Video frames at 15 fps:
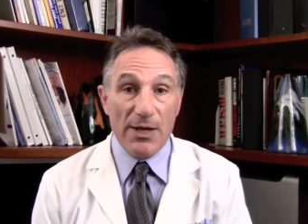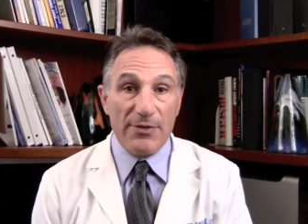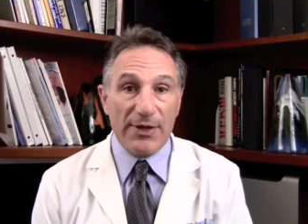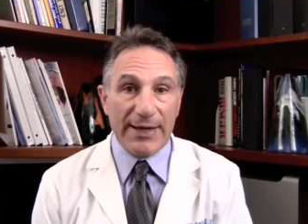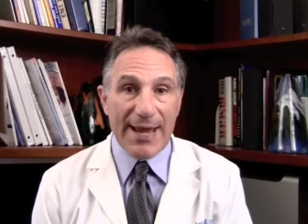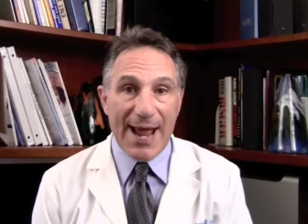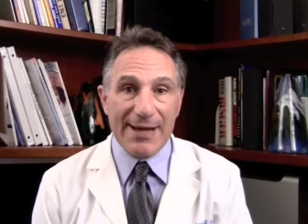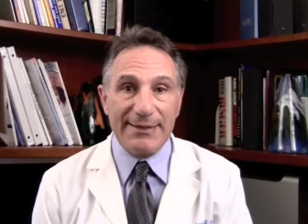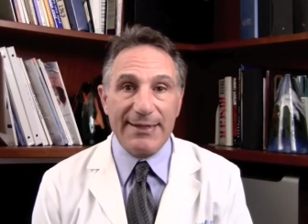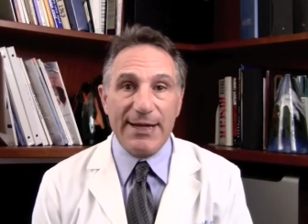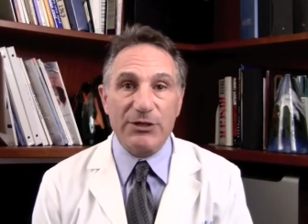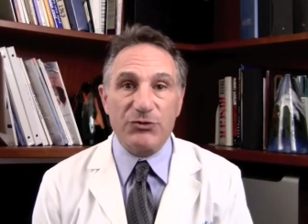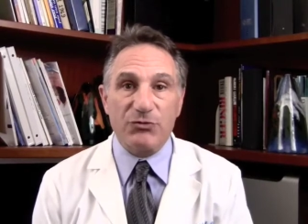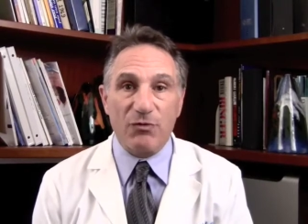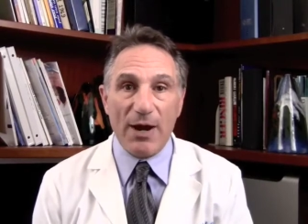The
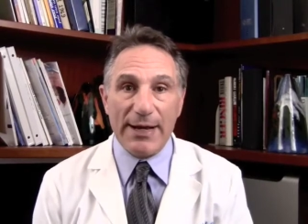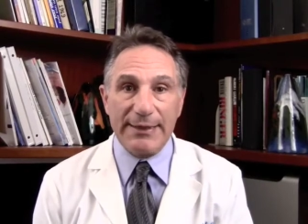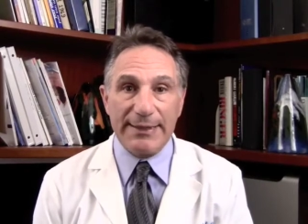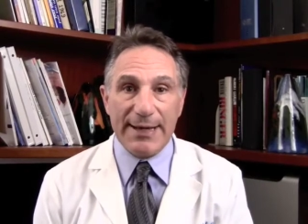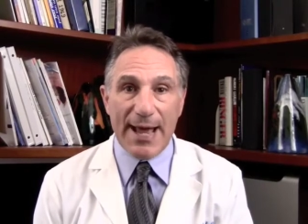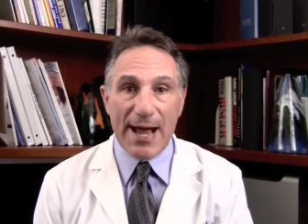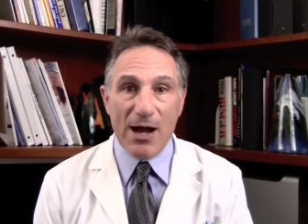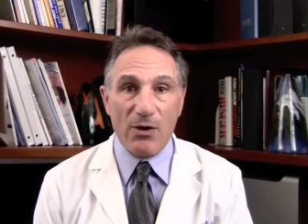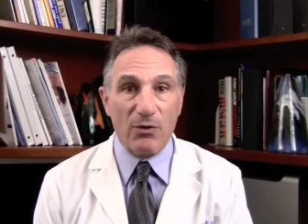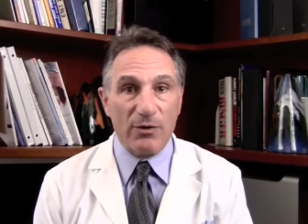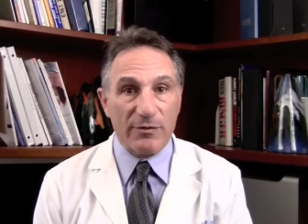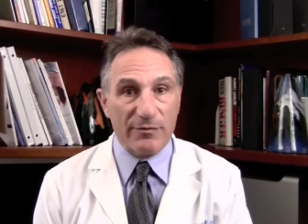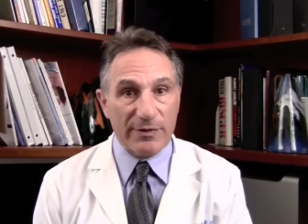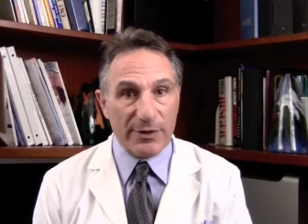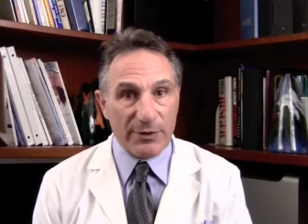candidates right now
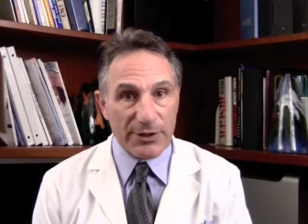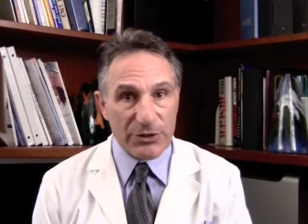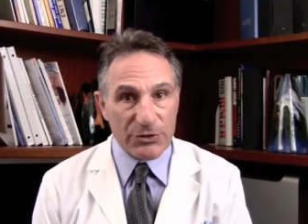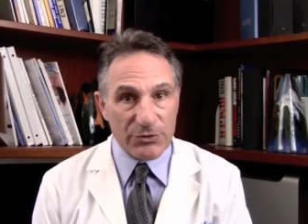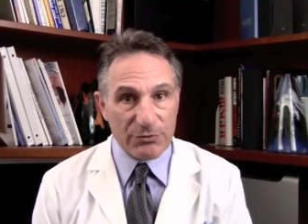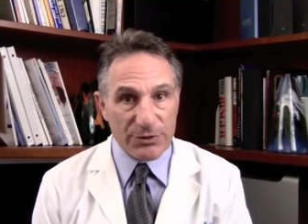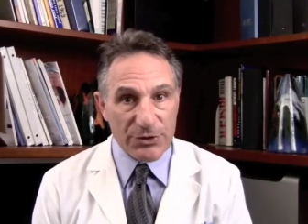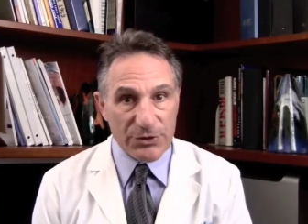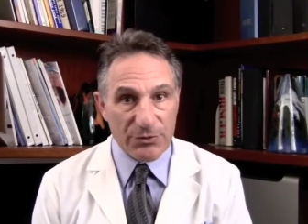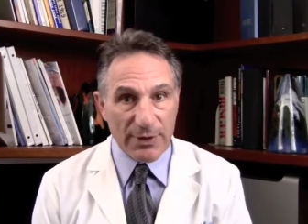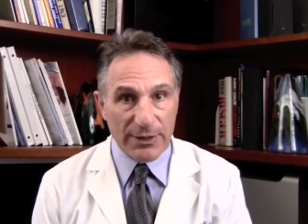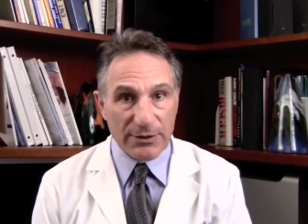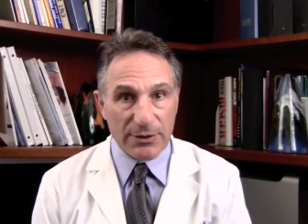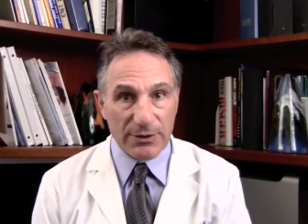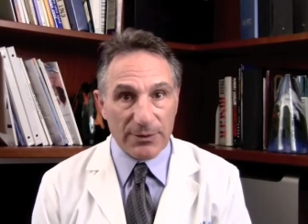are very
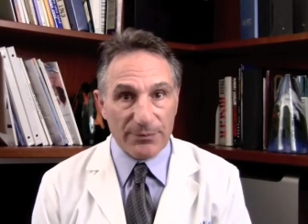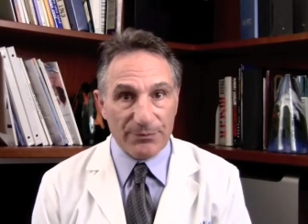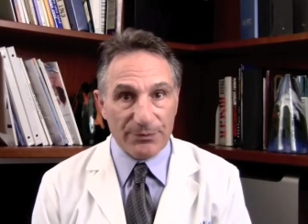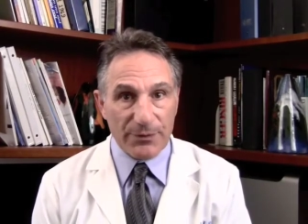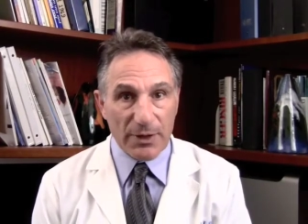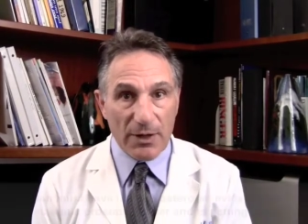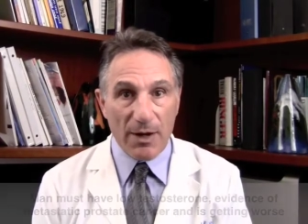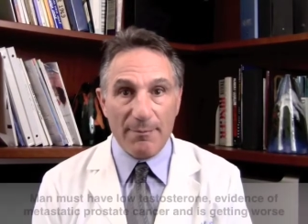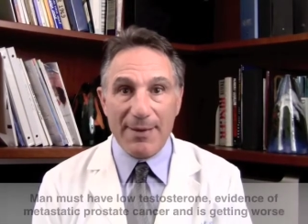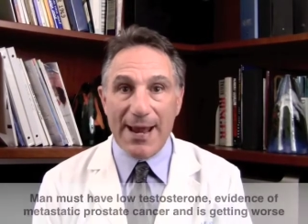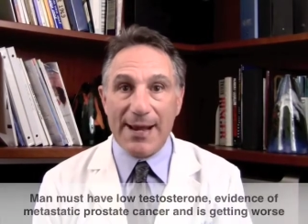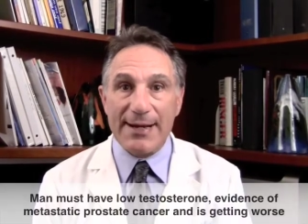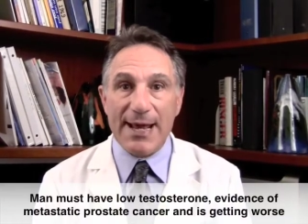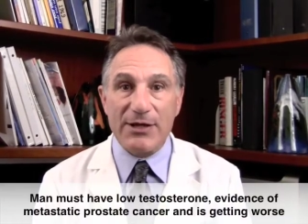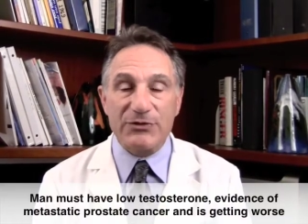restricted. A
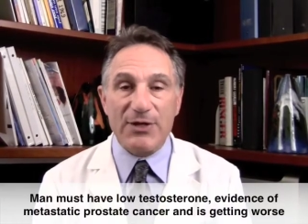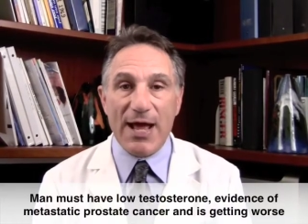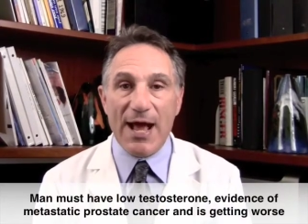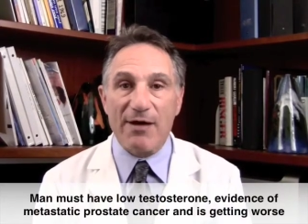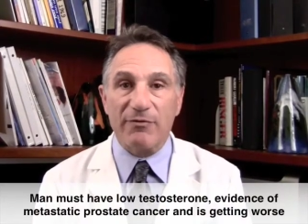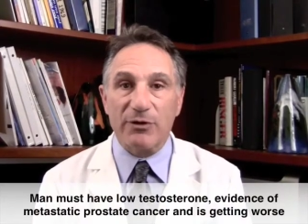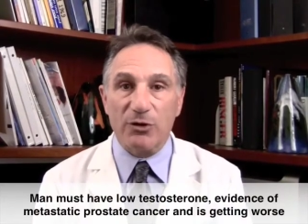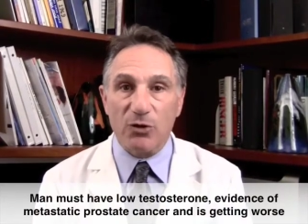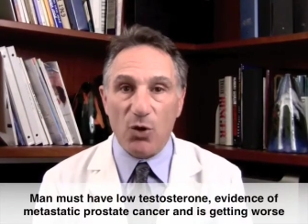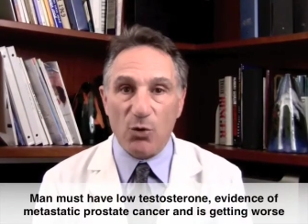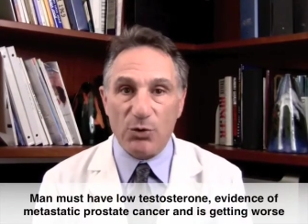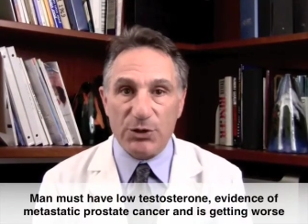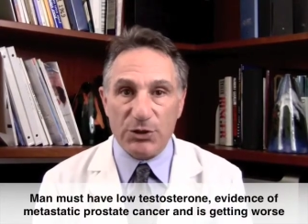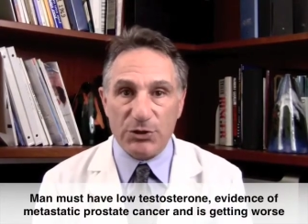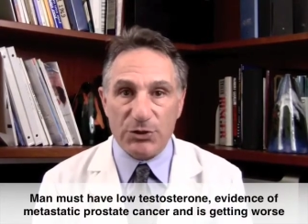man has to have a
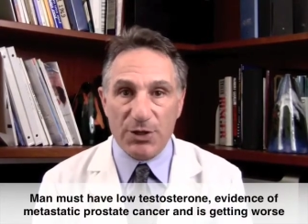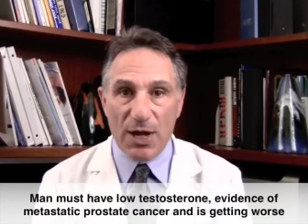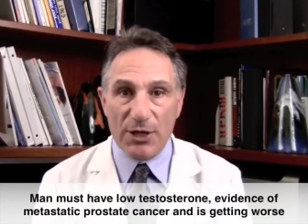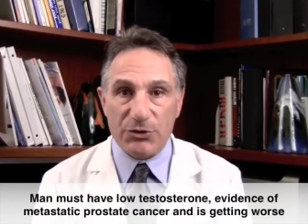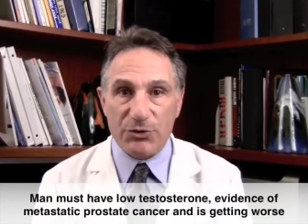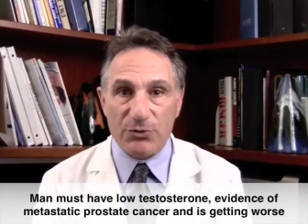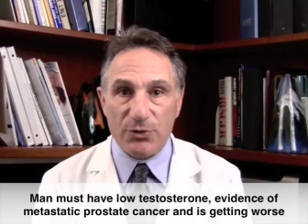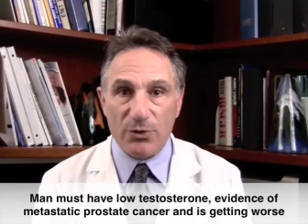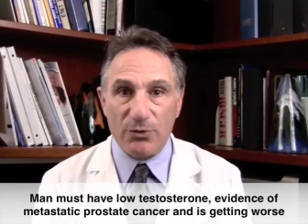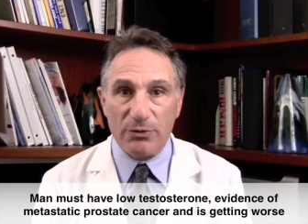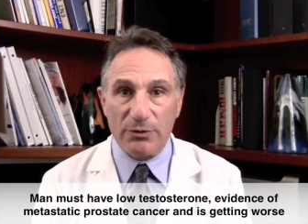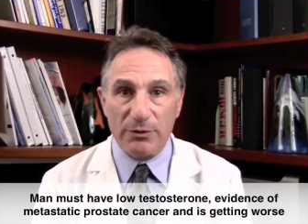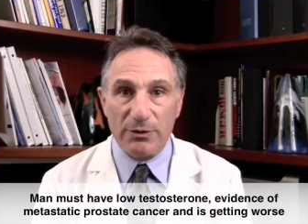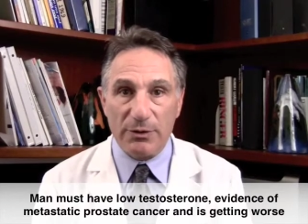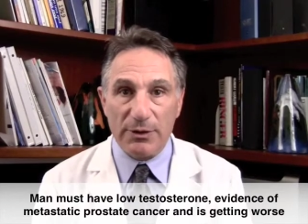low
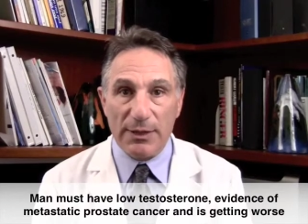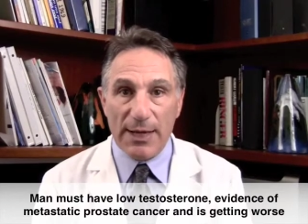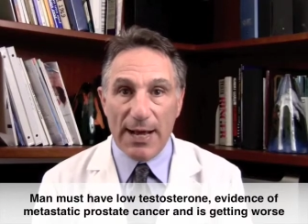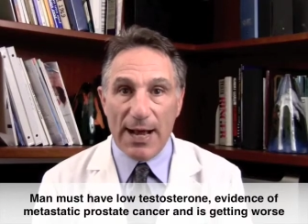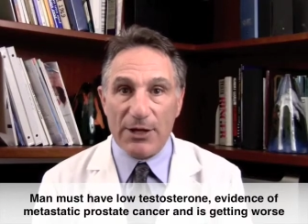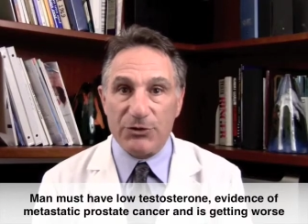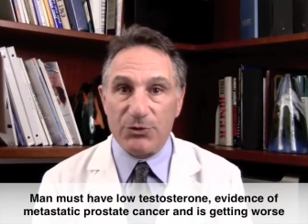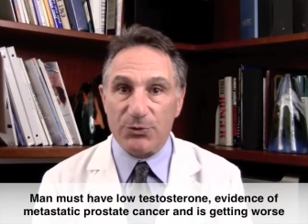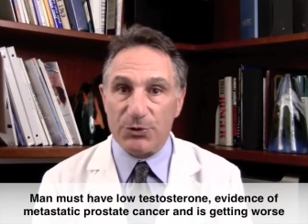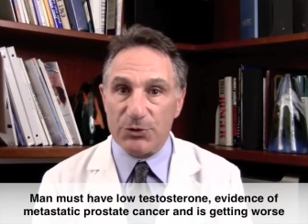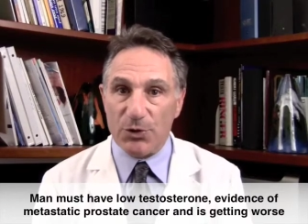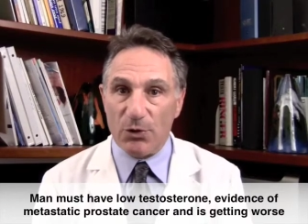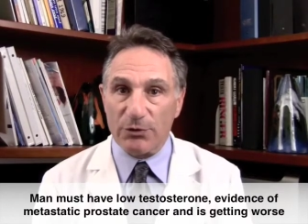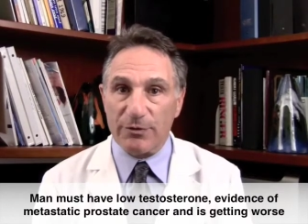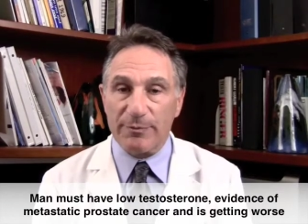testosterone as a
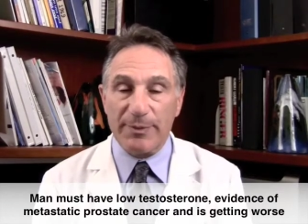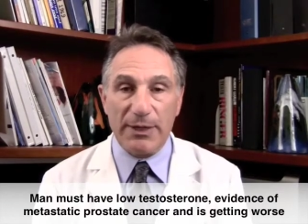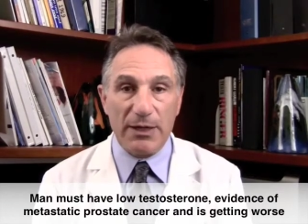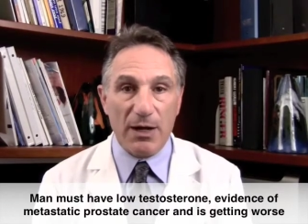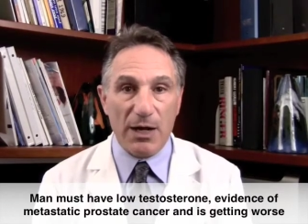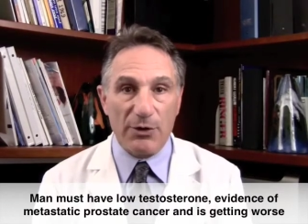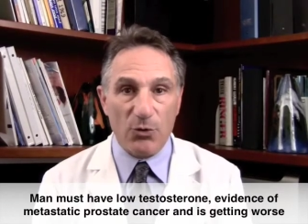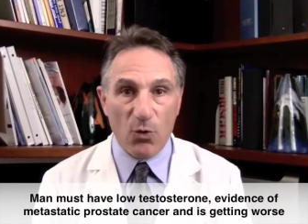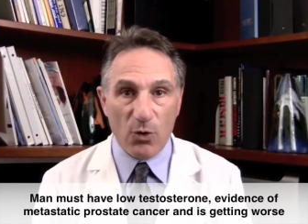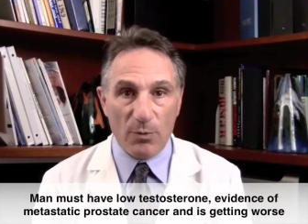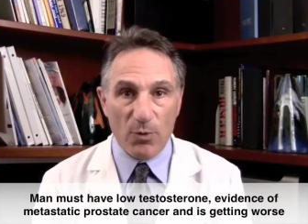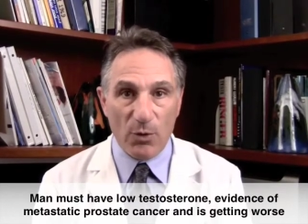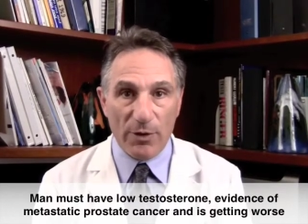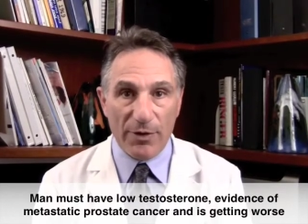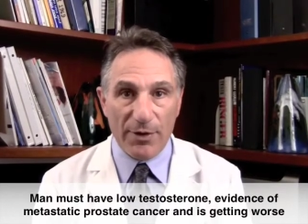result of being on
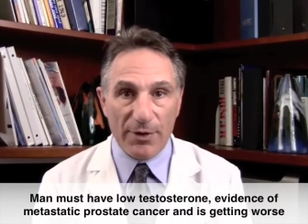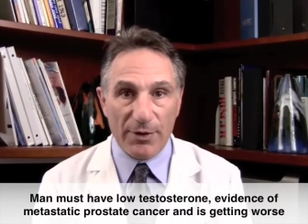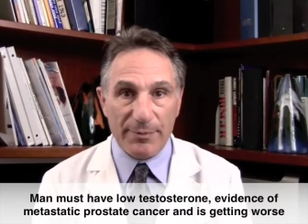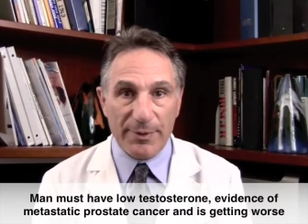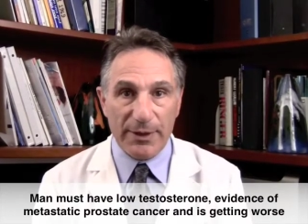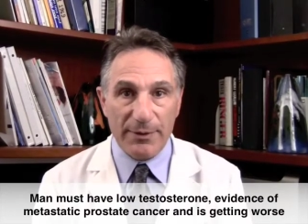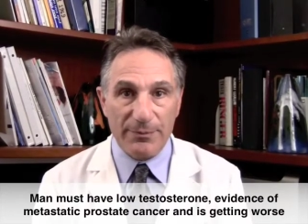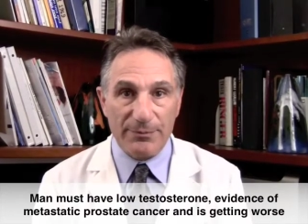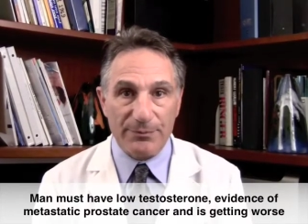hormone therapy.